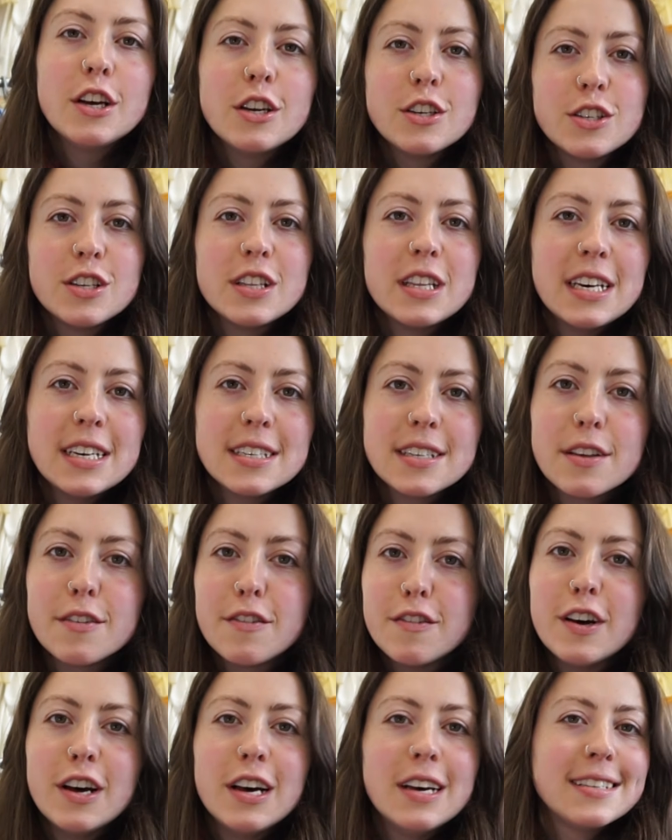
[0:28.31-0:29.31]
So these are the
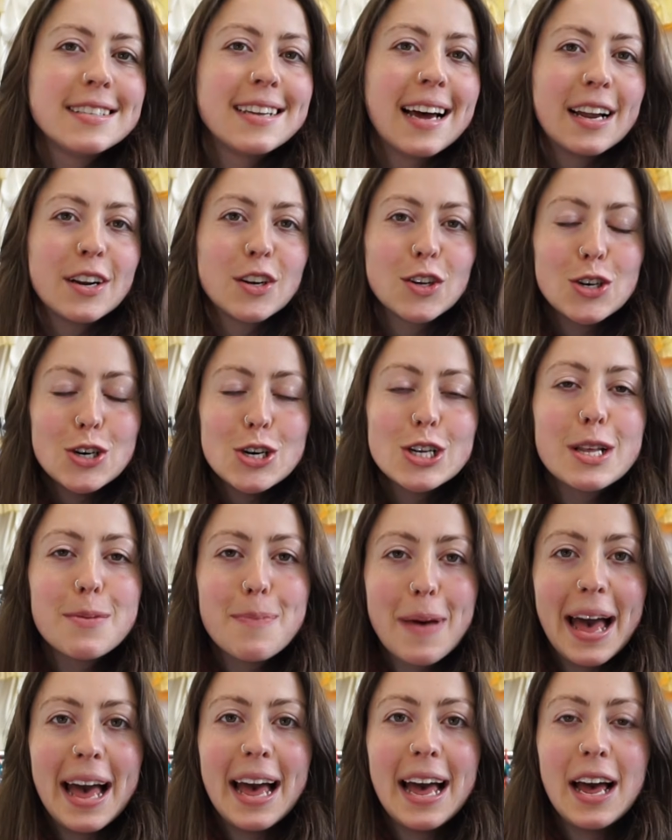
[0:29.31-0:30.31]
first and only
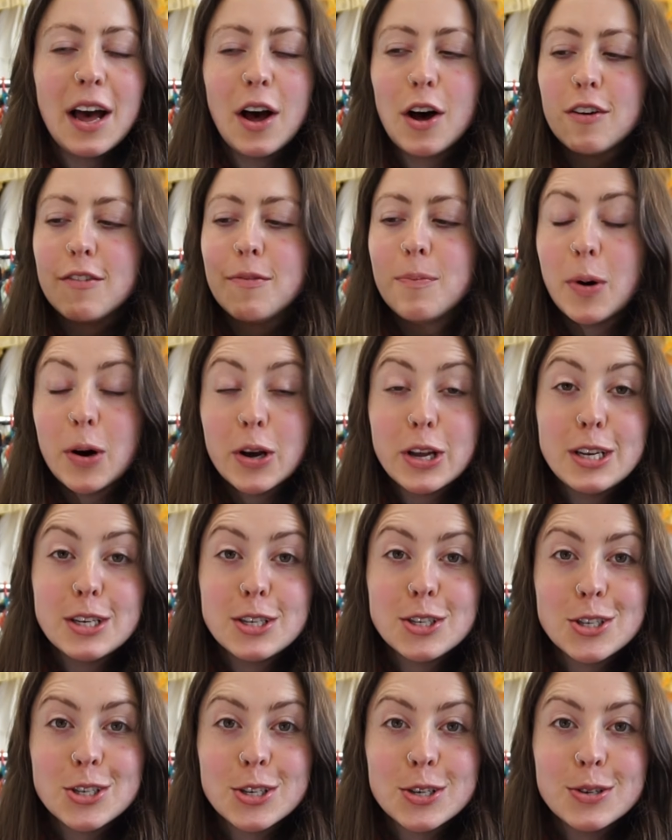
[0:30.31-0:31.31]
pair of pointe
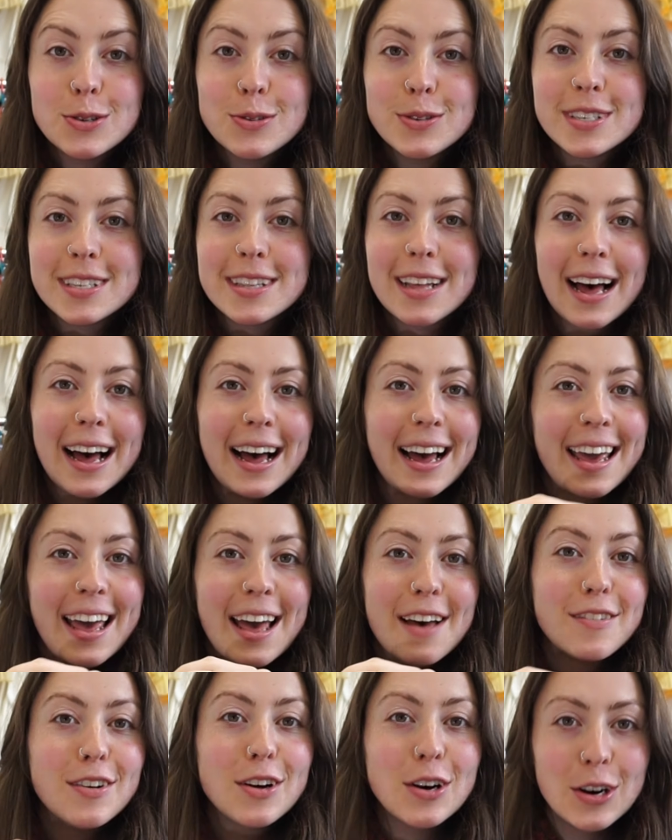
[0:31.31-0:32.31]
shoes that I
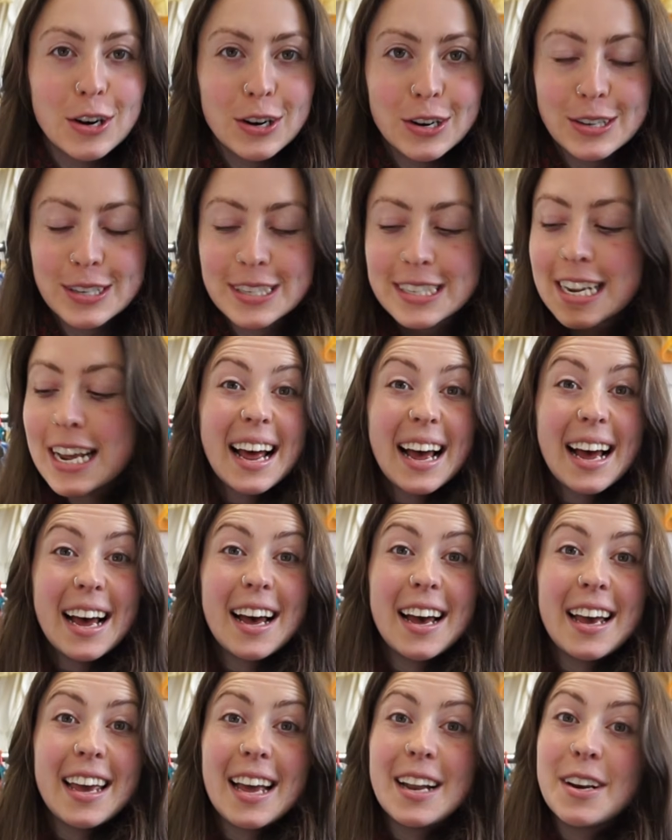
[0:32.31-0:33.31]
ever owned.
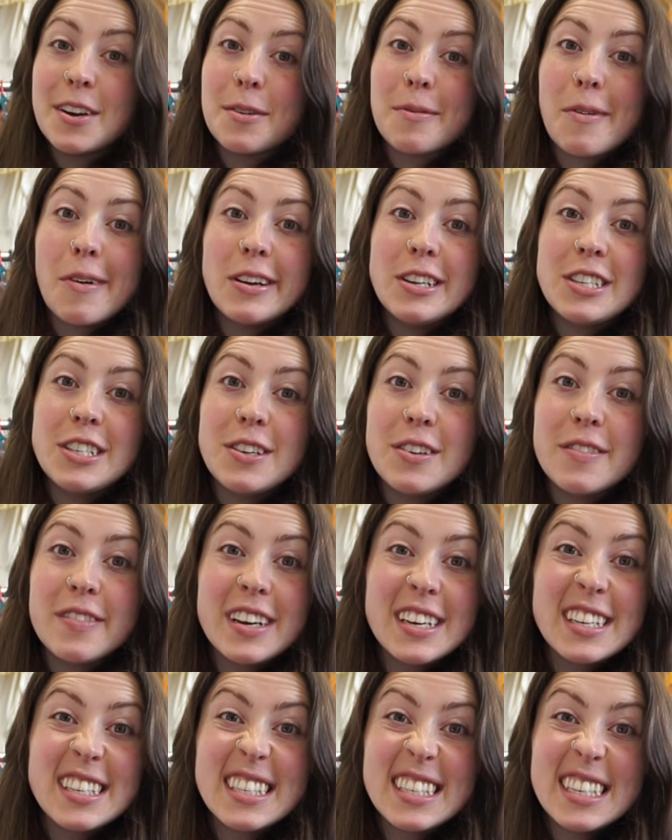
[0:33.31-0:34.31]
I ended up going to
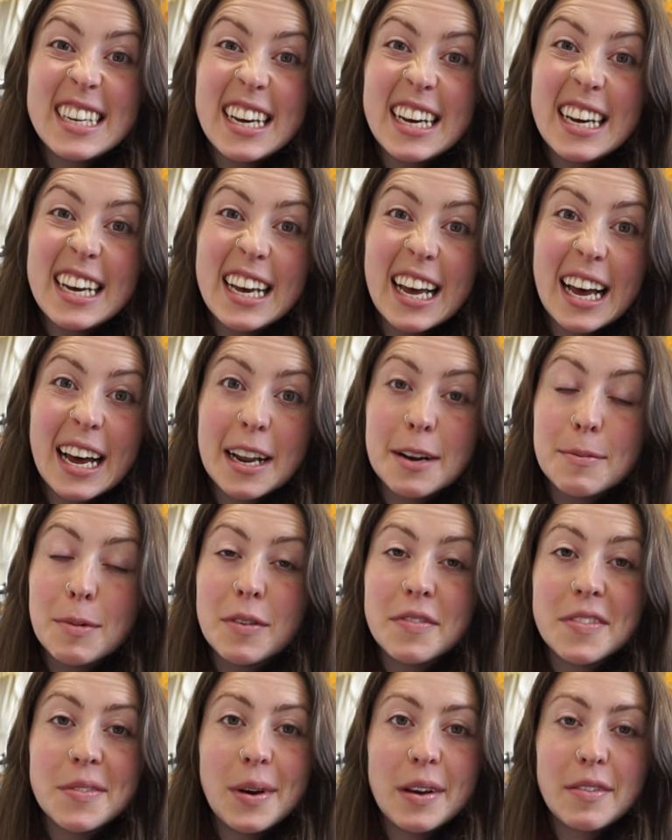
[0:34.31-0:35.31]
university and
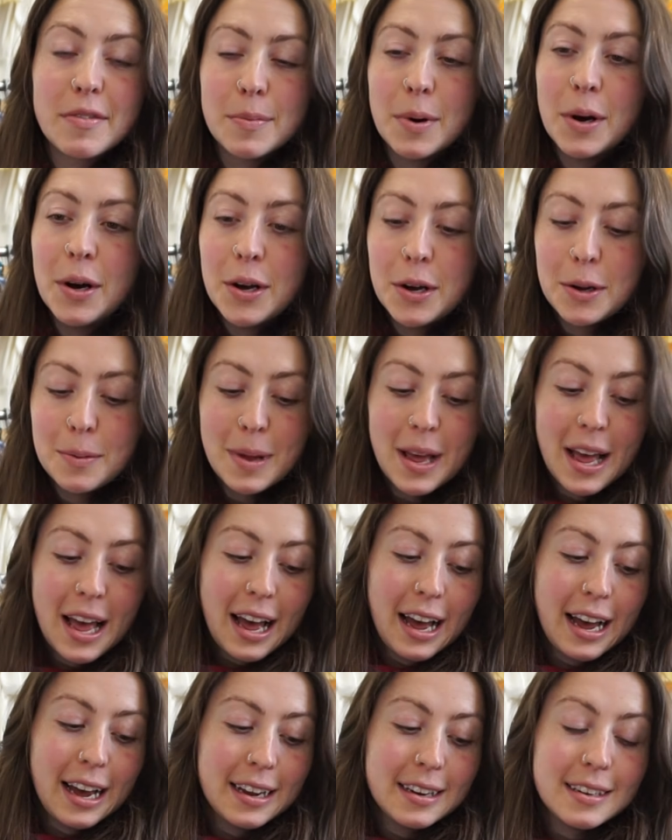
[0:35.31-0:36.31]
moving away from home,
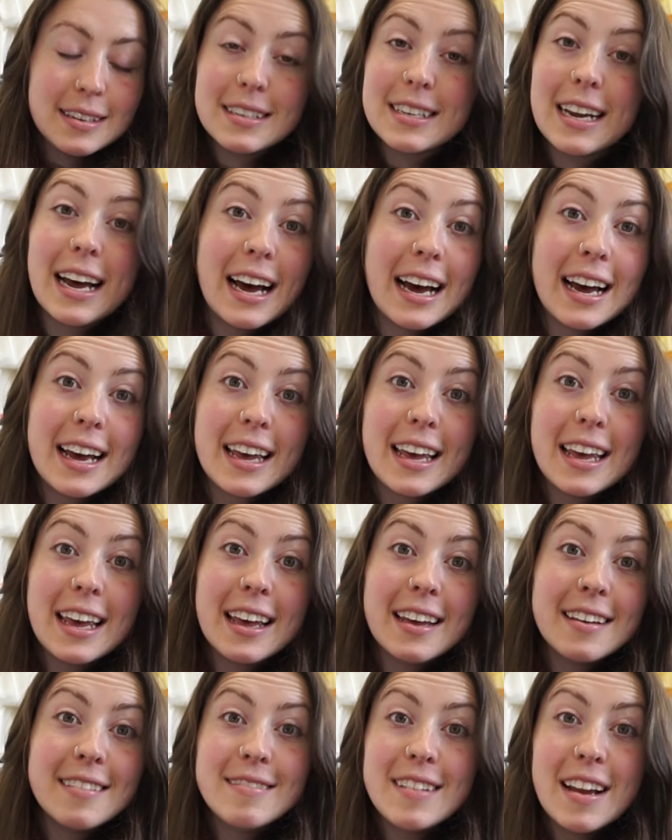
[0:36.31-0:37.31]
and I
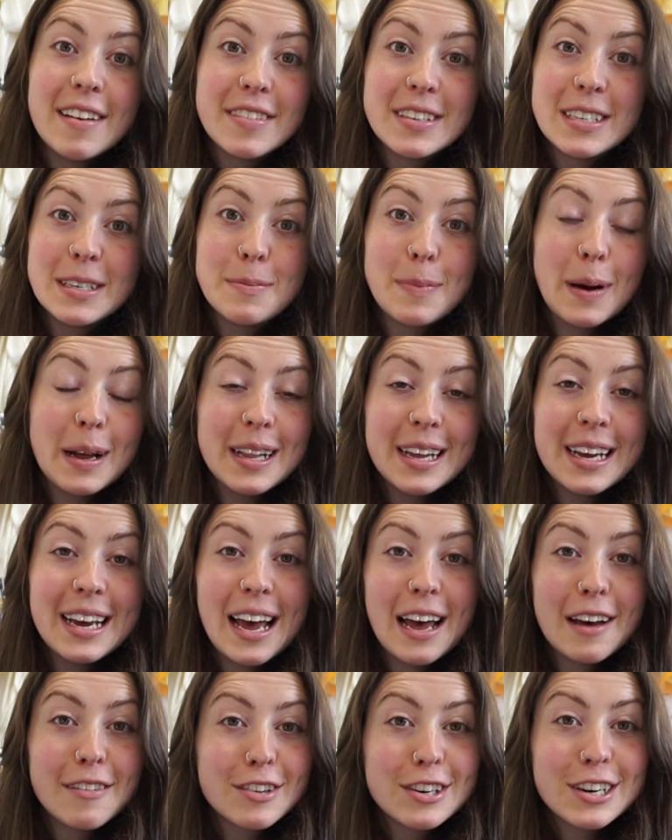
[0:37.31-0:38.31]
never did ballet
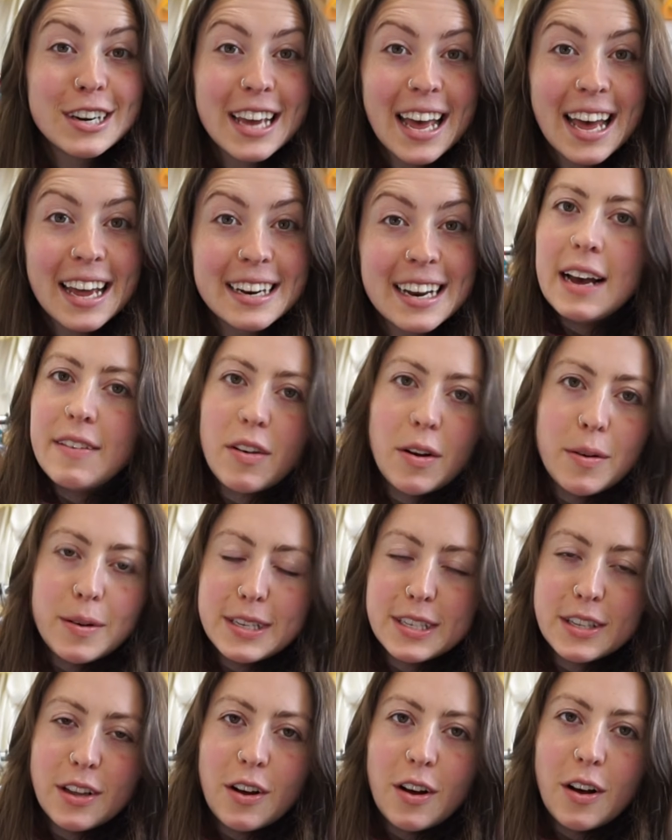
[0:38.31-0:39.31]
ever again. I've always
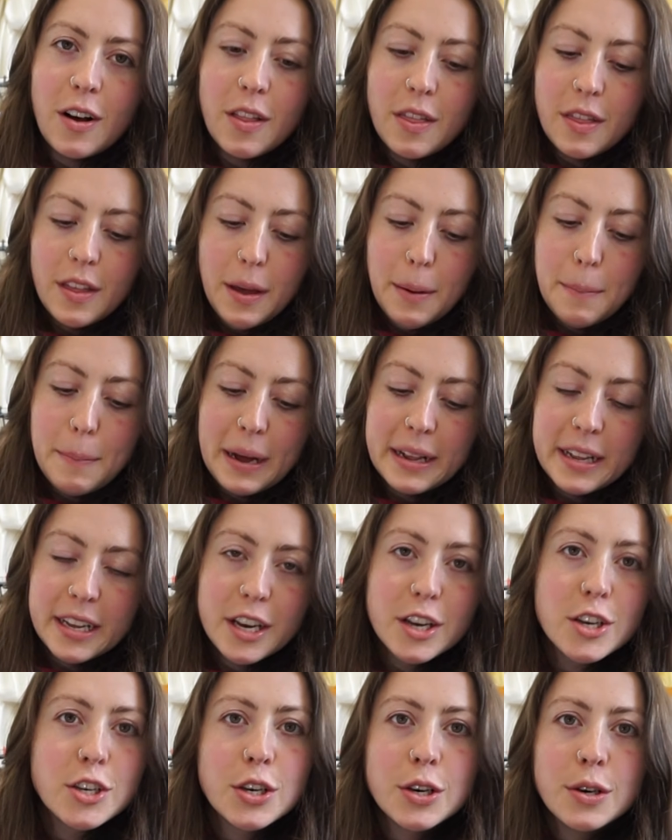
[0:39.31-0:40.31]
thought that
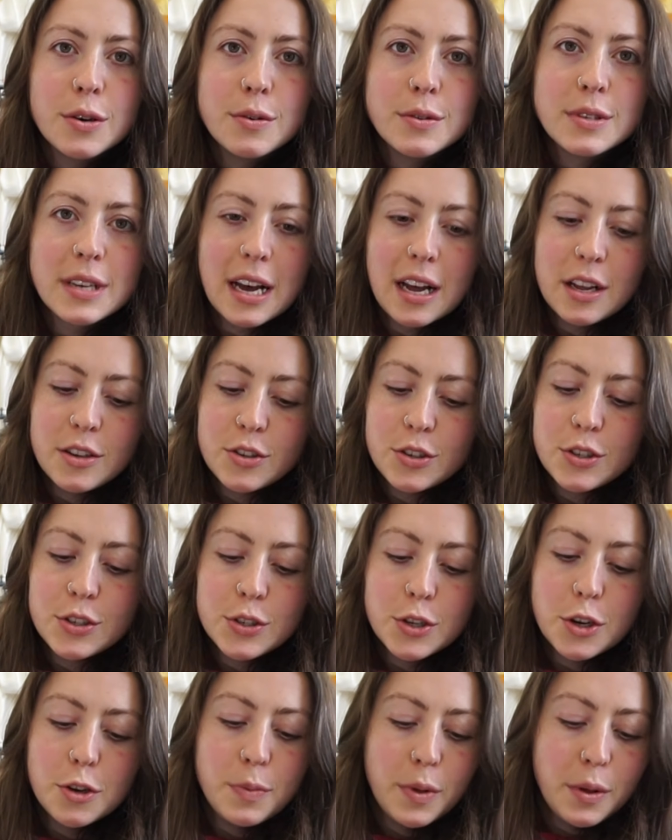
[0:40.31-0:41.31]
ballet shoes are just
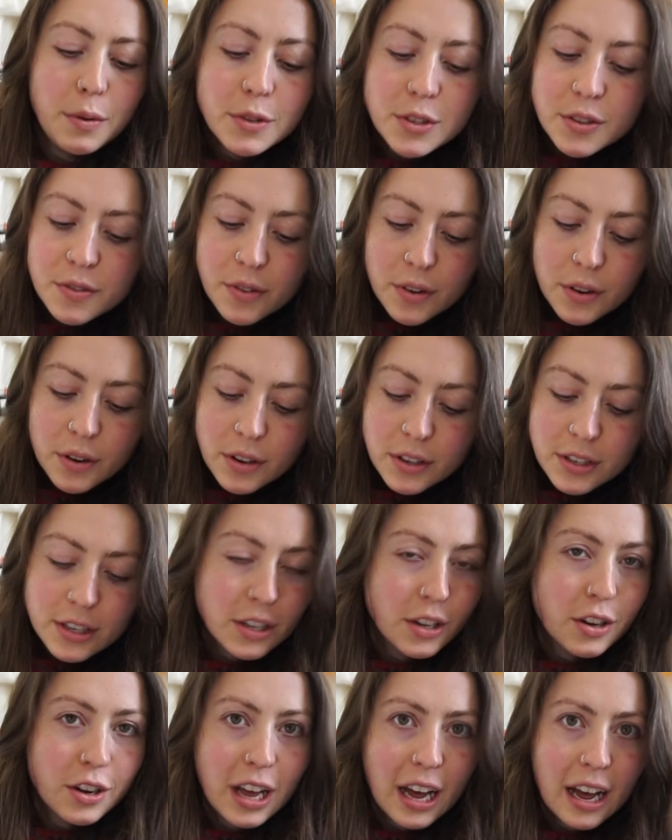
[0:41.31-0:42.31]
so beautiful to
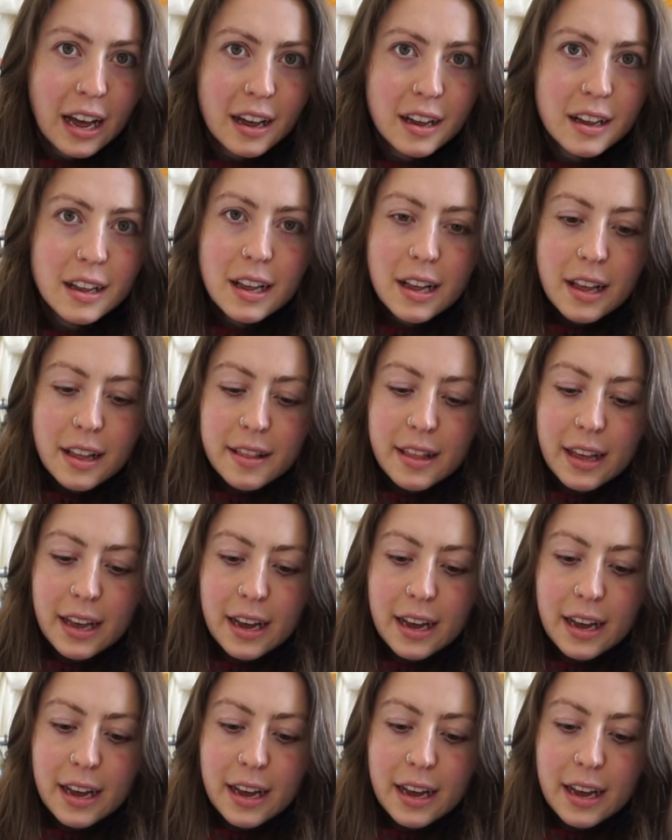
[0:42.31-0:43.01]
look at. They